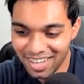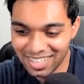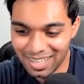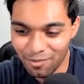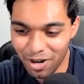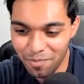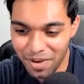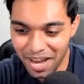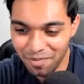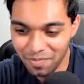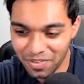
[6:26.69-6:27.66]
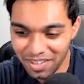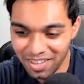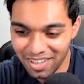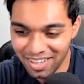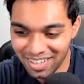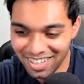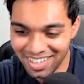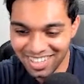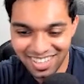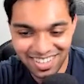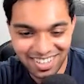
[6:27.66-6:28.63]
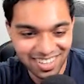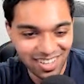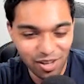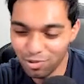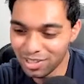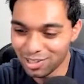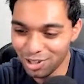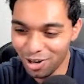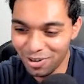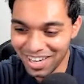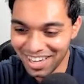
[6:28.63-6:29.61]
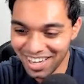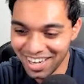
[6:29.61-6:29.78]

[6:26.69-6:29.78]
Can someone unban him? It was a joke.